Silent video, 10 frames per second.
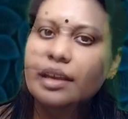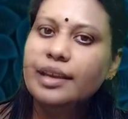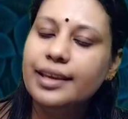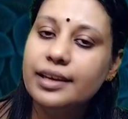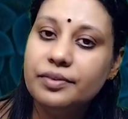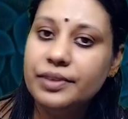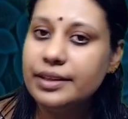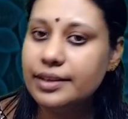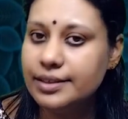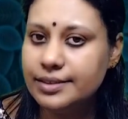Here we
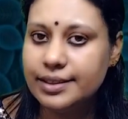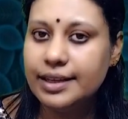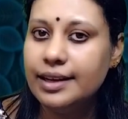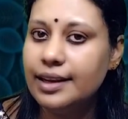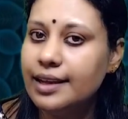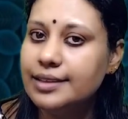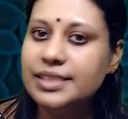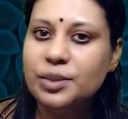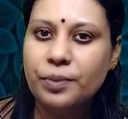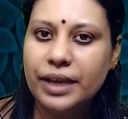reach the
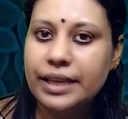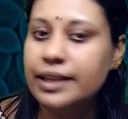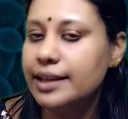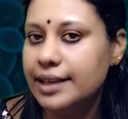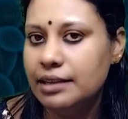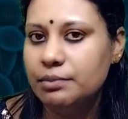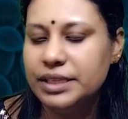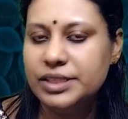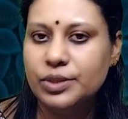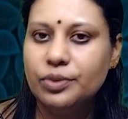last minor
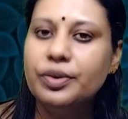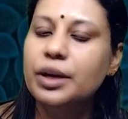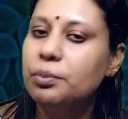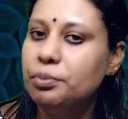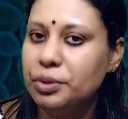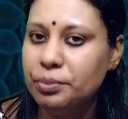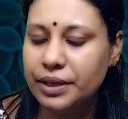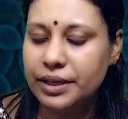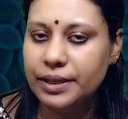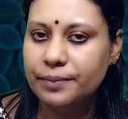ailments of
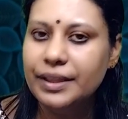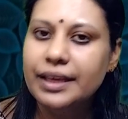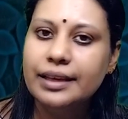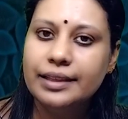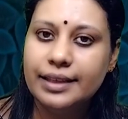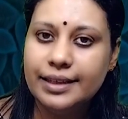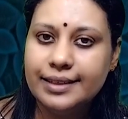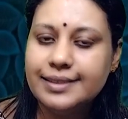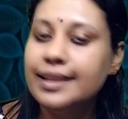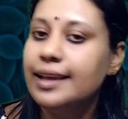puerperium, that
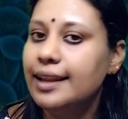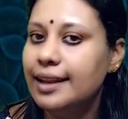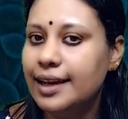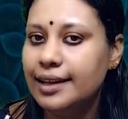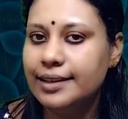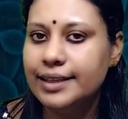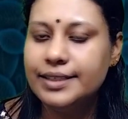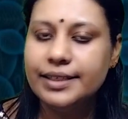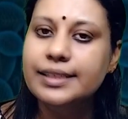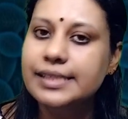is
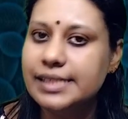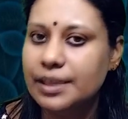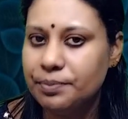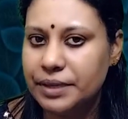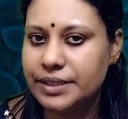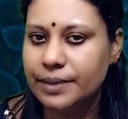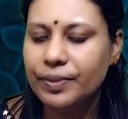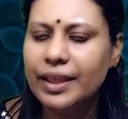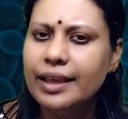lactation suppression.